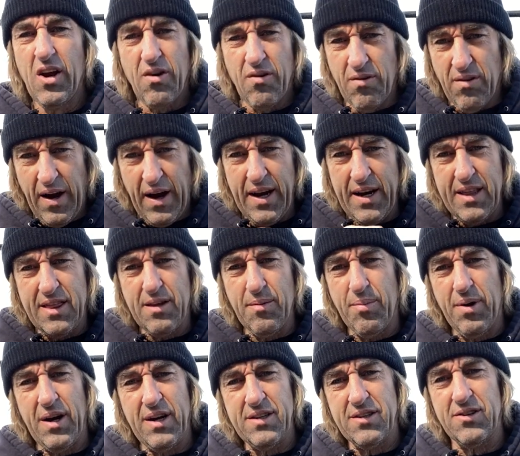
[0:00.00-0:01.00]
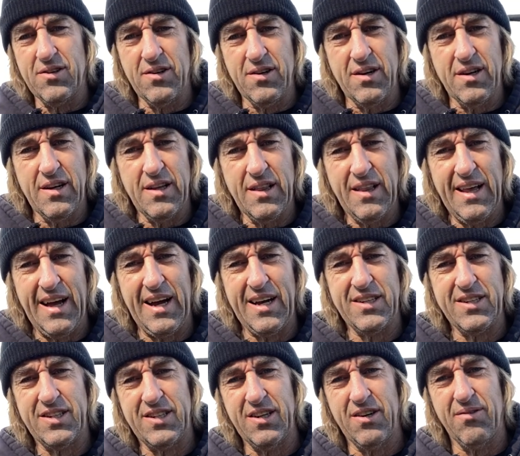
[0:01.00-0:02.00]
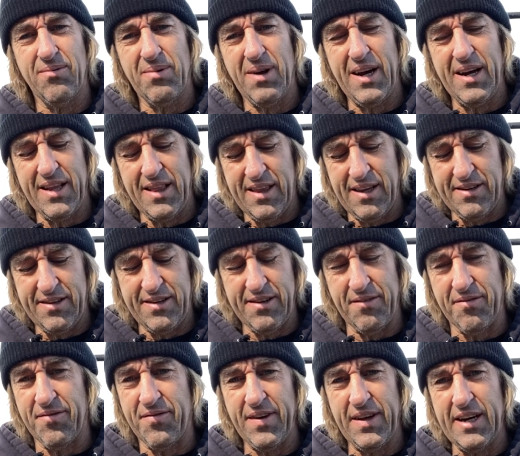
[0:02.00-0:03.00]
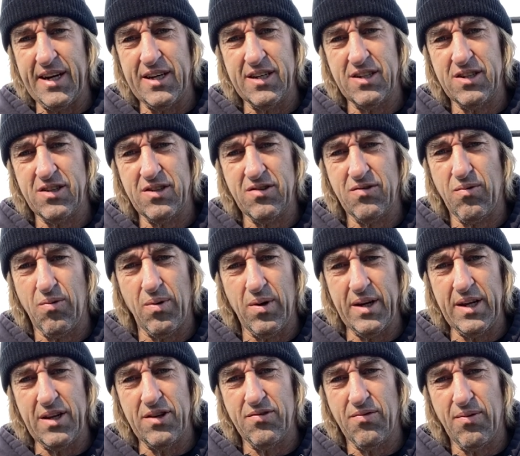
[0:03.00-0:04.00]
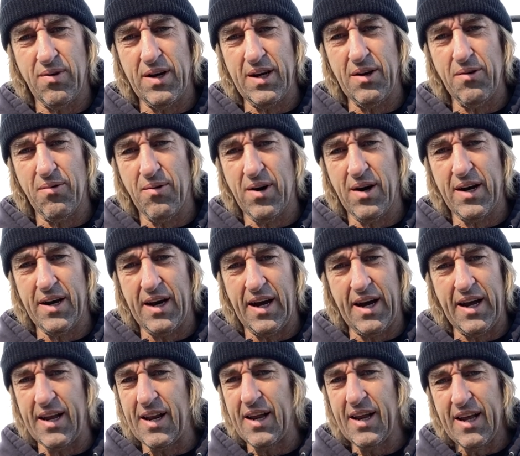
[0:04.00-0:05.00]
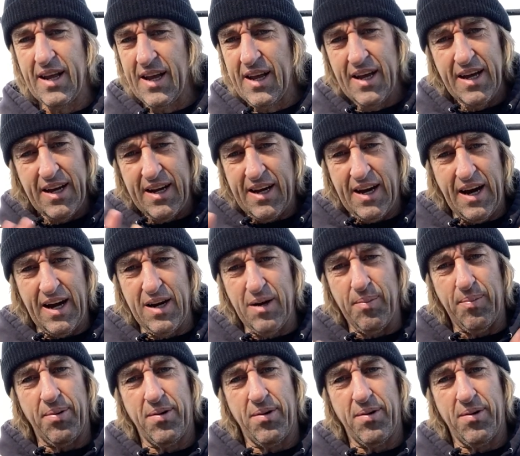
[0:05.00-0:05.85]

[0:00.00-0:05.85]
right at the buzzer last year, right to finish 2021, I kind of